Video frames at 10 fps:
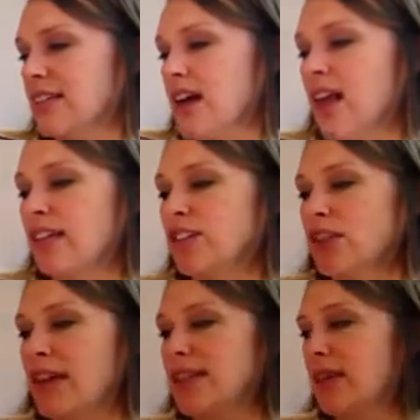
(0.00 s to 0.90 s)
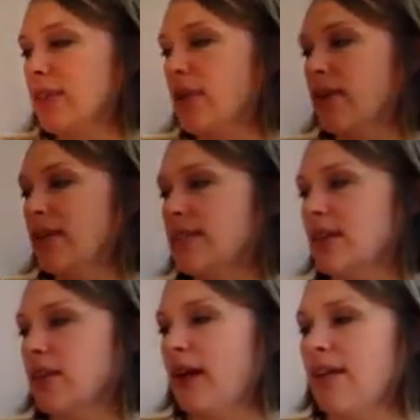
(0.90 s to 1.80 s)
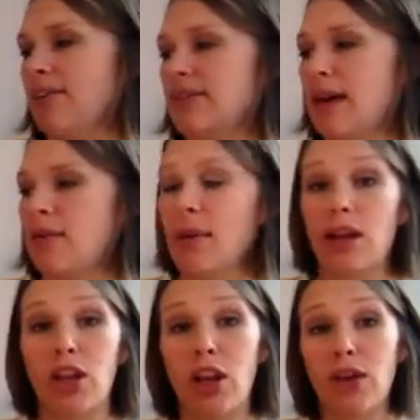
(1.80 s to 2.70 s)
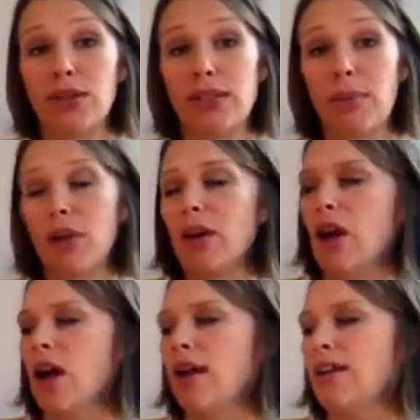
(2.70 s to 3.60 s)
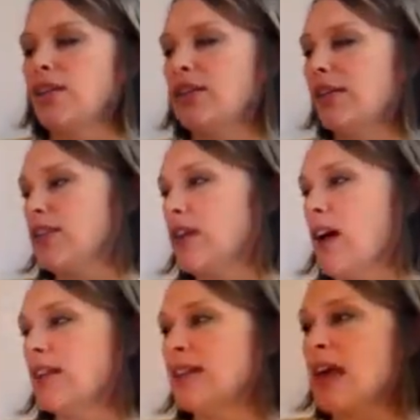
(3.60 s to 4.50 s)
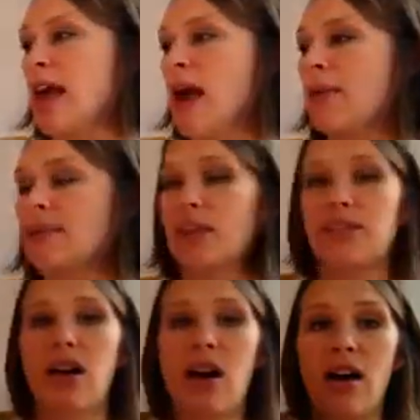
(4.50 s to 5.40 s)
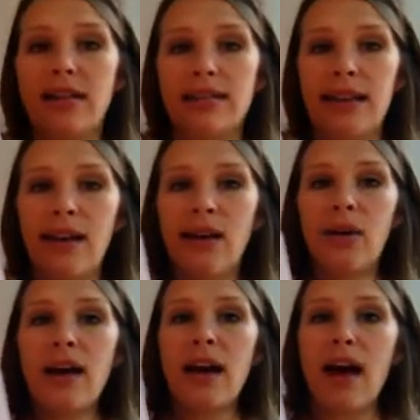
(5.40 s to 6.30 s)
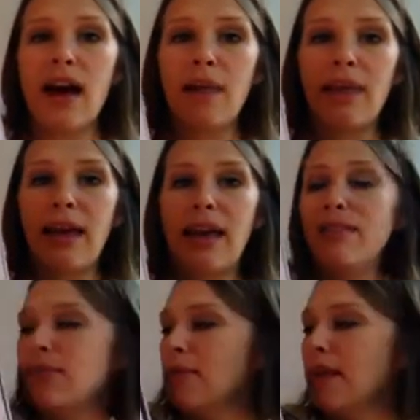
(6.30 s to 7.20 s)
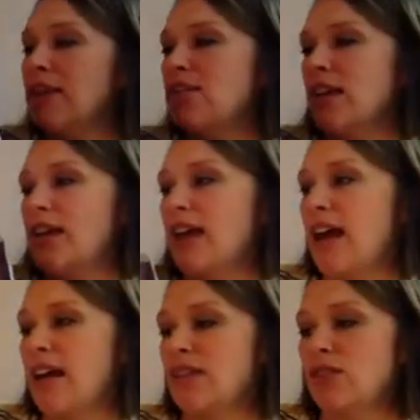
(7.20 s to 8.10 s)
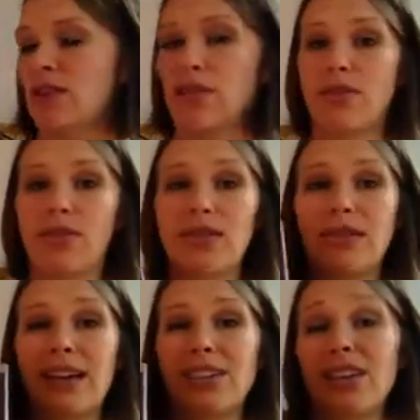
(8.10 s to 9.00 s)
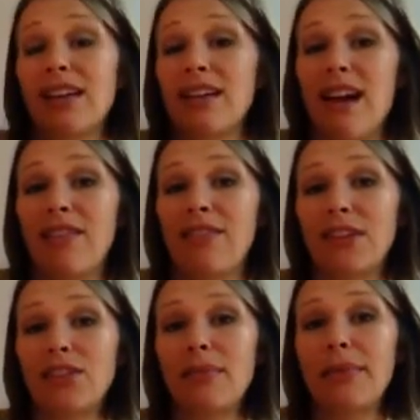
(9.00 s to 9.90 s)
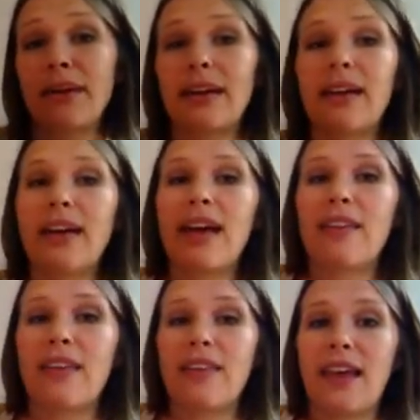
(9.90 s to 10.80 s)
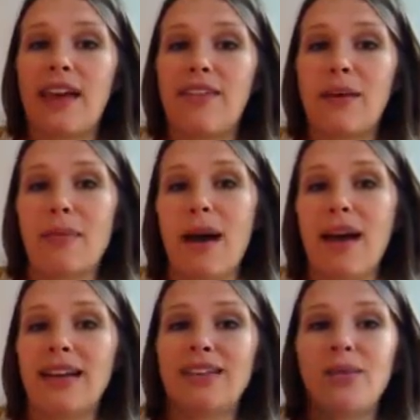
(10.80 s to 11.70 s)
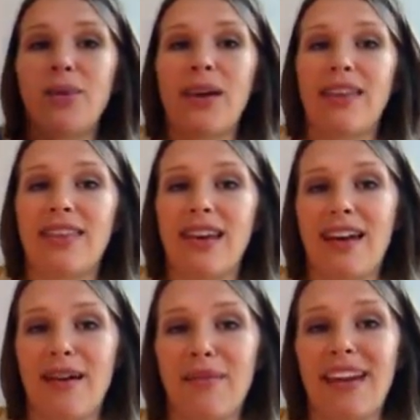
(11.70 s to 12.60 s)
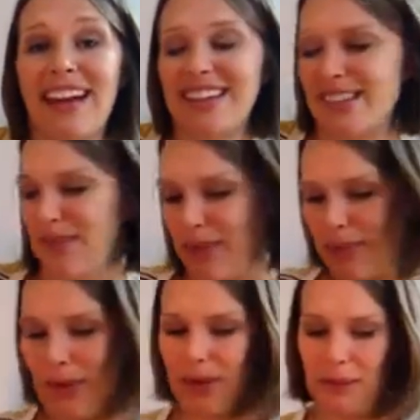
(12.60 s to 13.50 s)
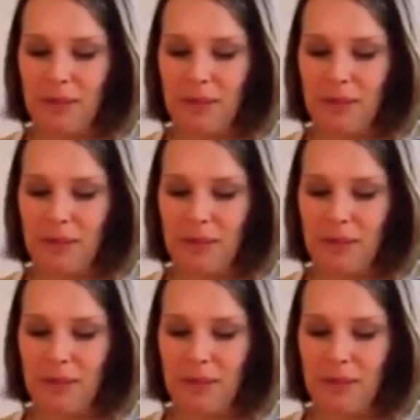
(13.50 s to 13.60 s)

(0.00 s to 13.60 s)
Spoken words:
dolly dressing book, so you have some clothes to put on your different dolls, but there's also information as you go through. So it's actually a nonfiction book that they have combined with an activity book.